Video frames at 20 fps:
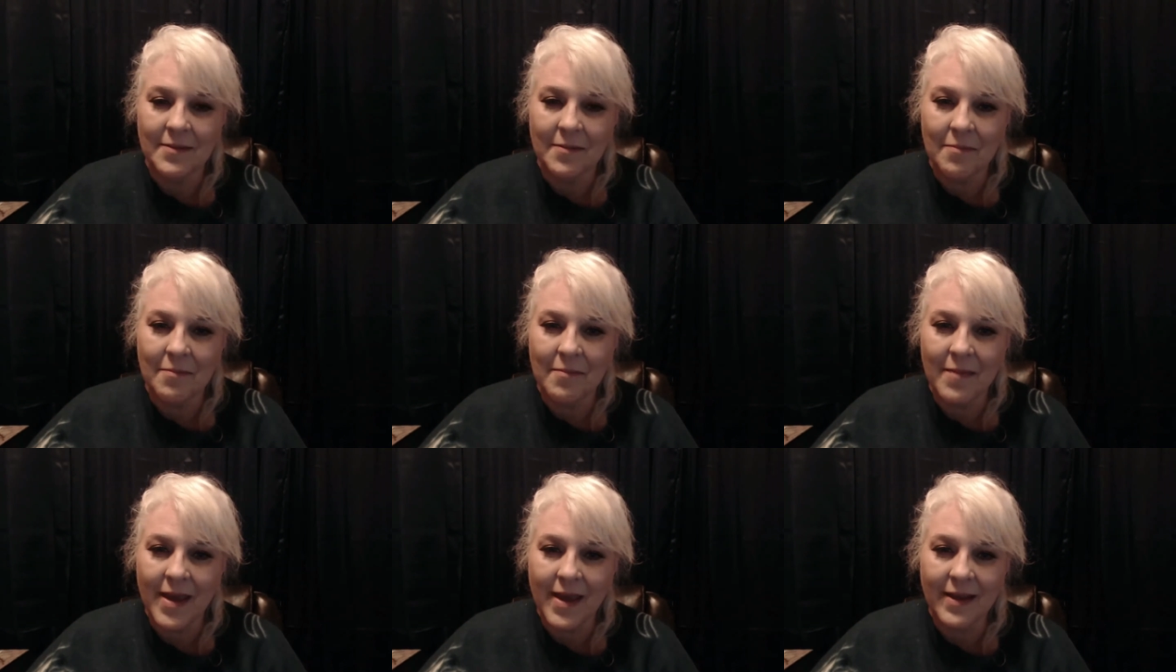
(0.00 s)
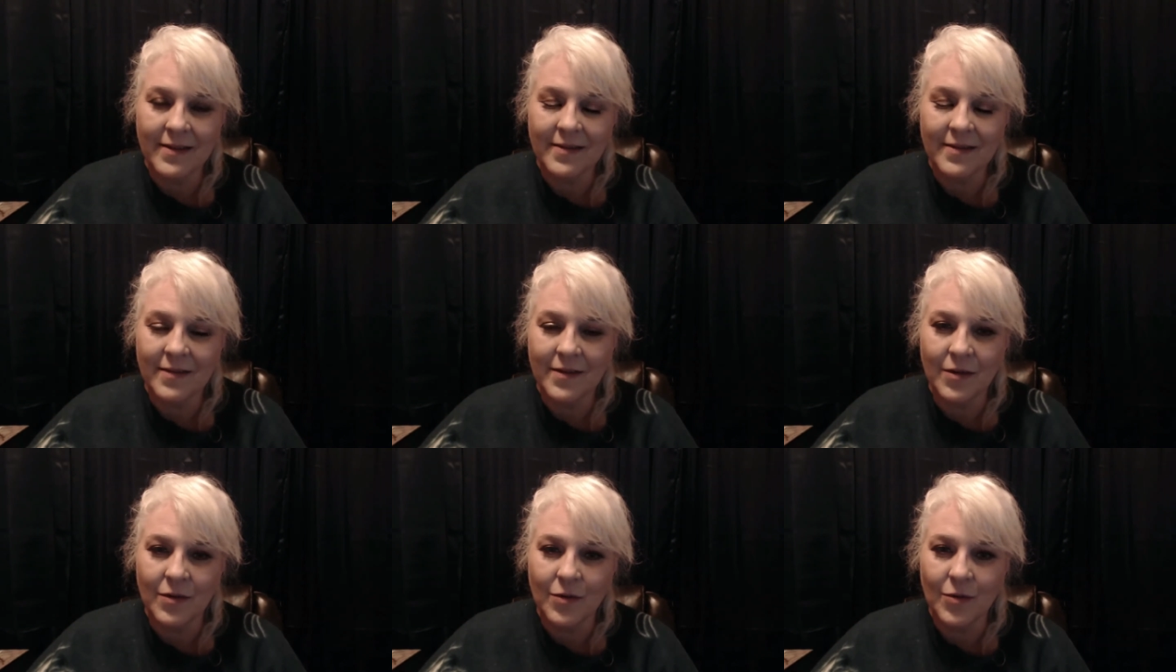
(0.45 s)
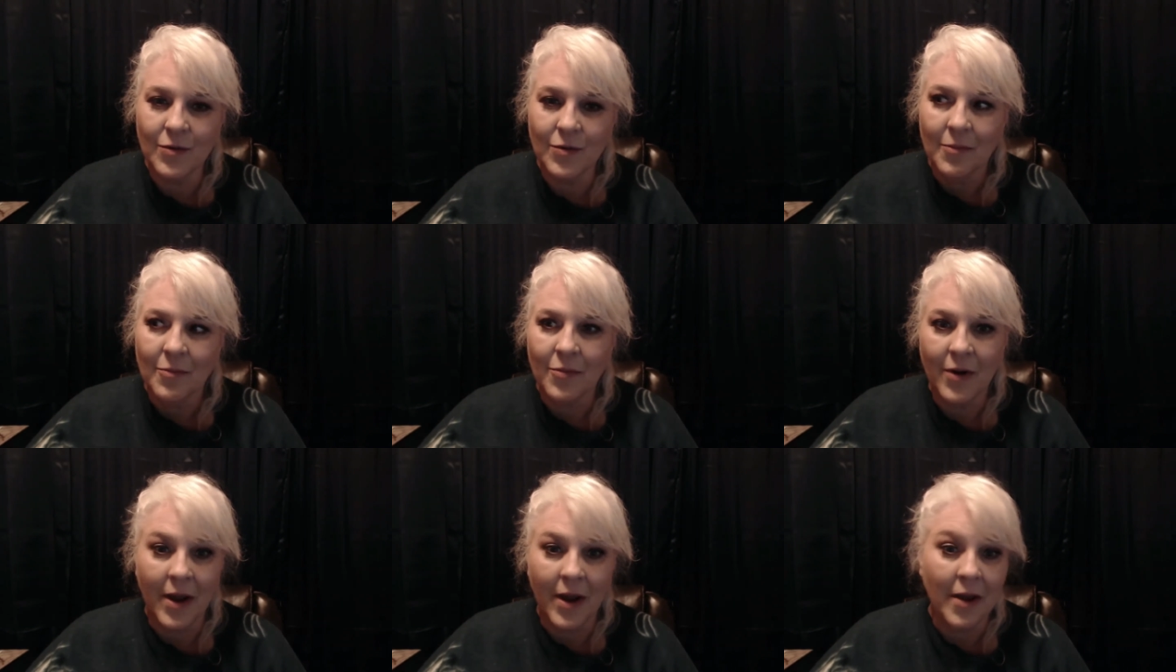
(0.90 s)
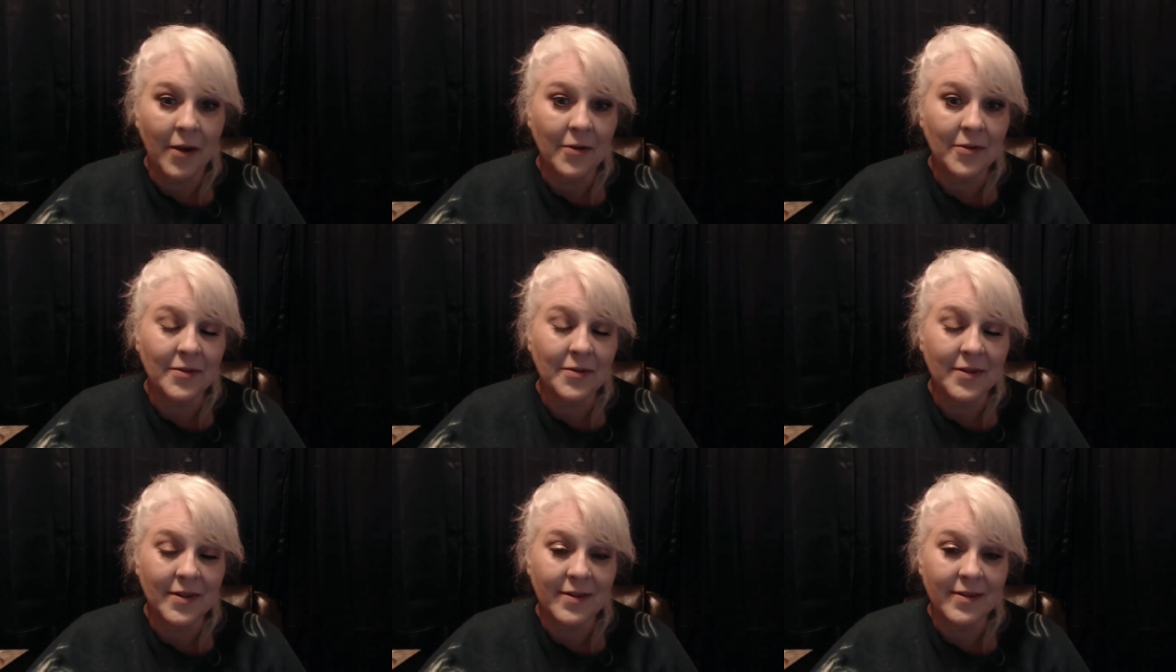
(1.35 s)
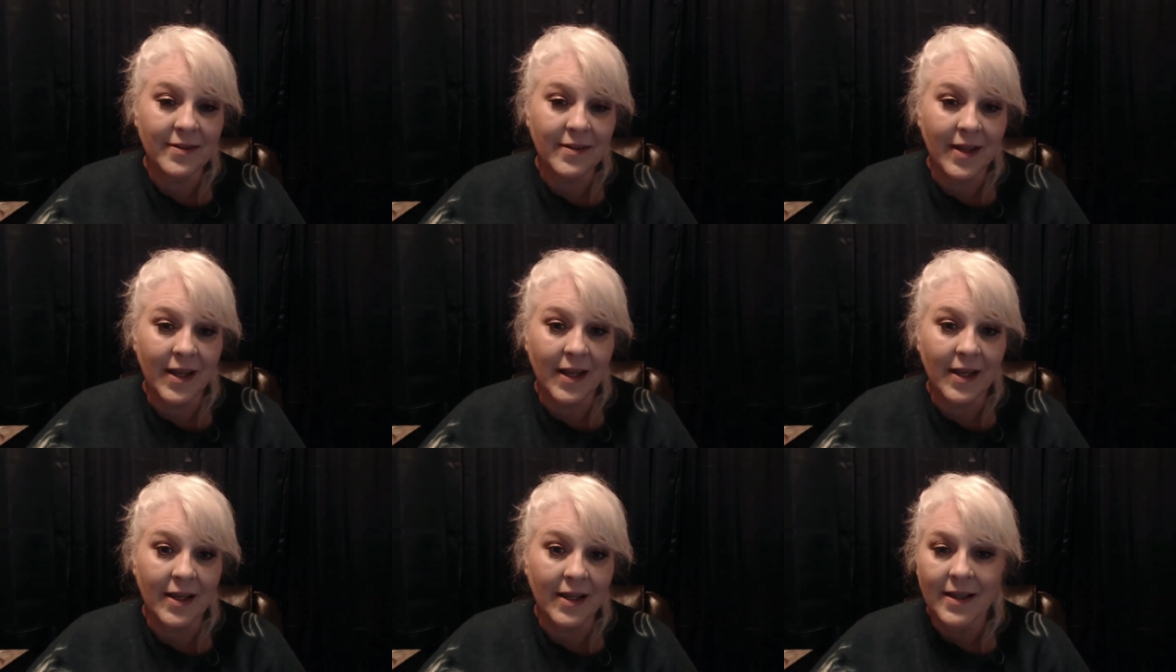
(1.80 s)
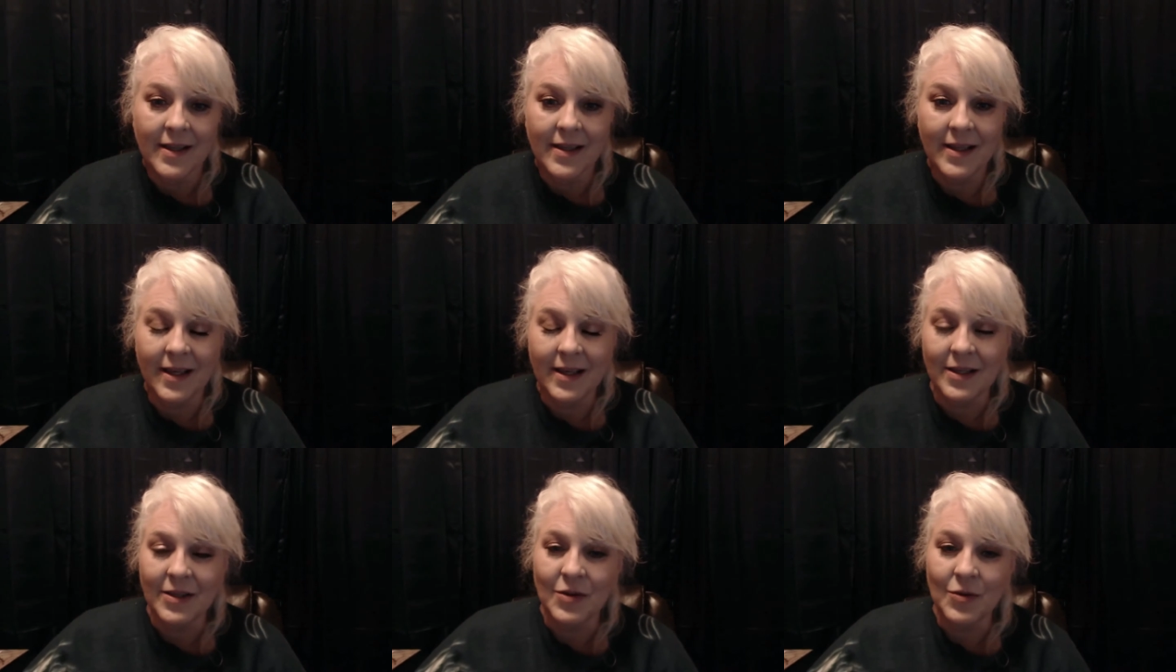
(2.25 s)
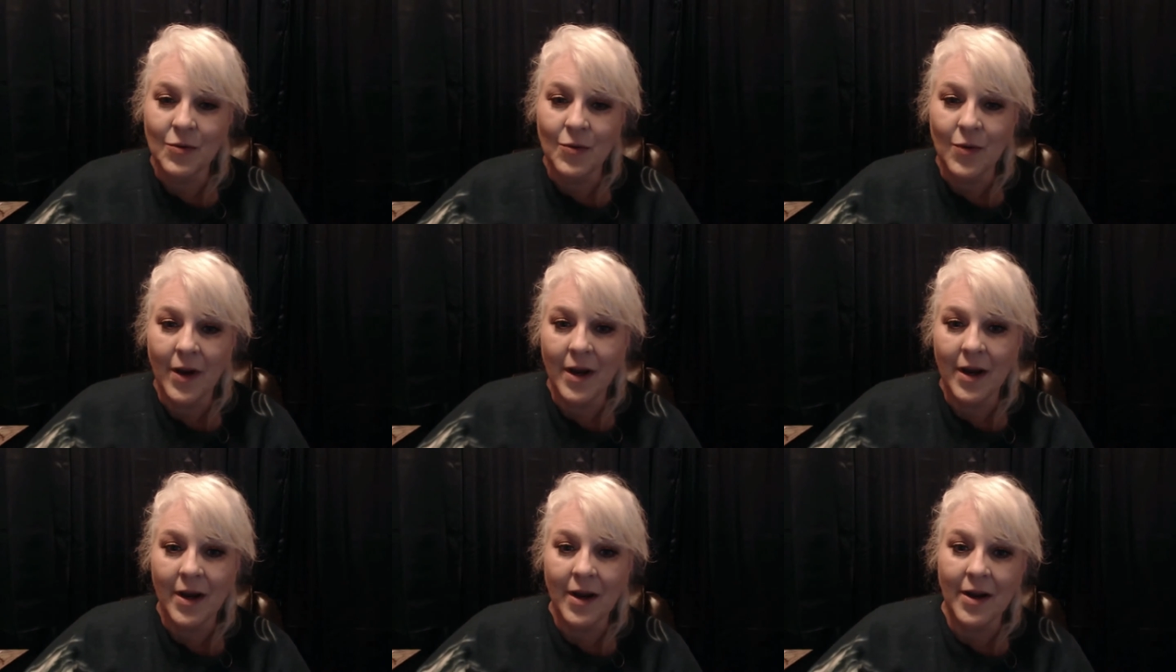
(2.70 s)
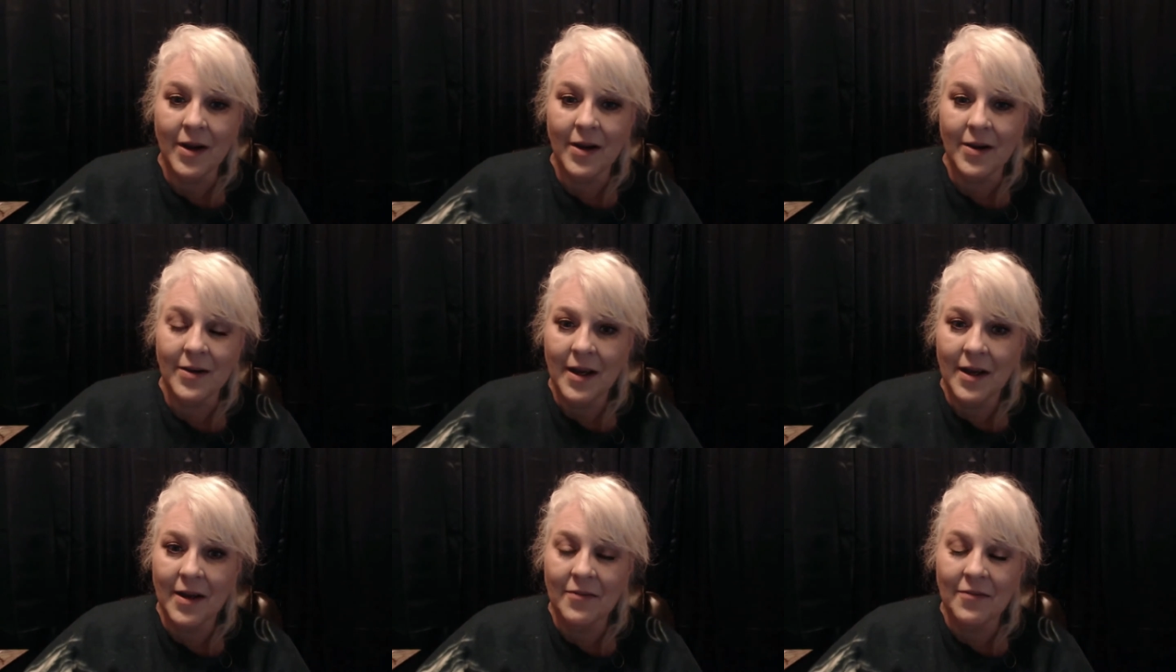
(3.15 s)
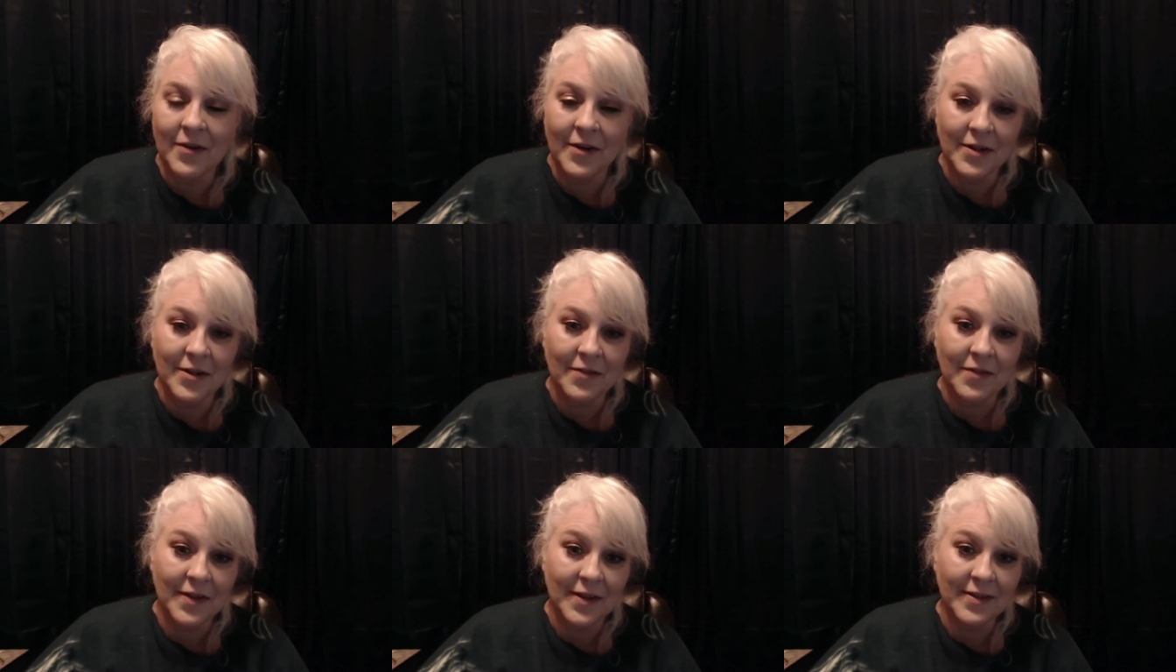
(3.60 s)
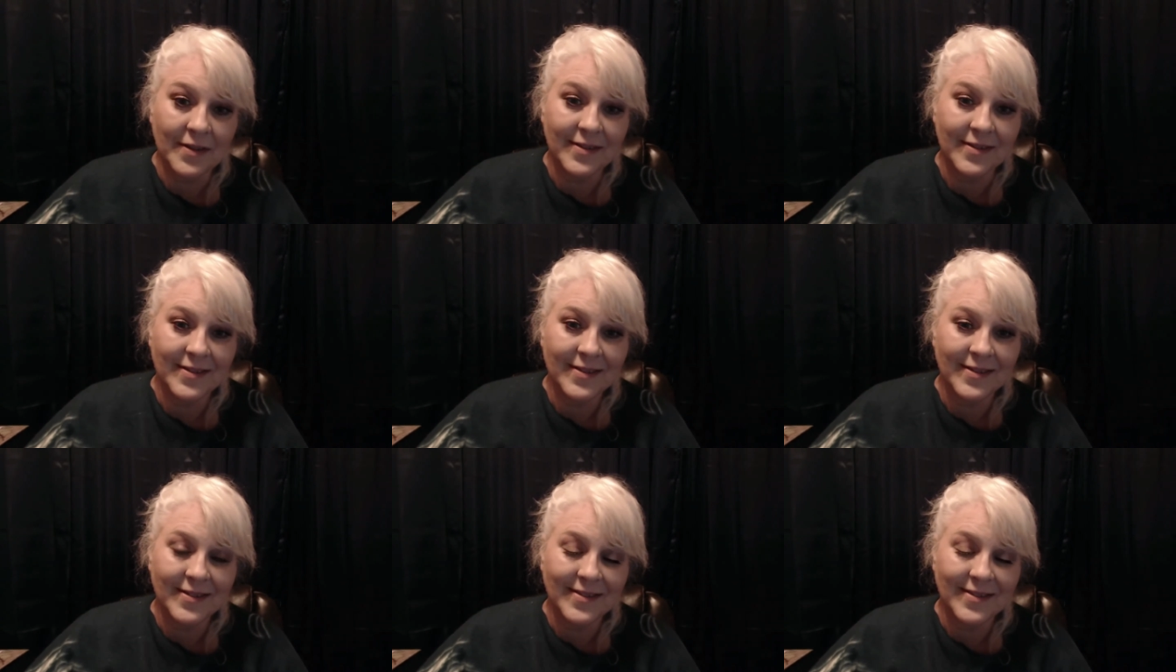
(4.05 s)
Makes you proud to say that you are a friend of his,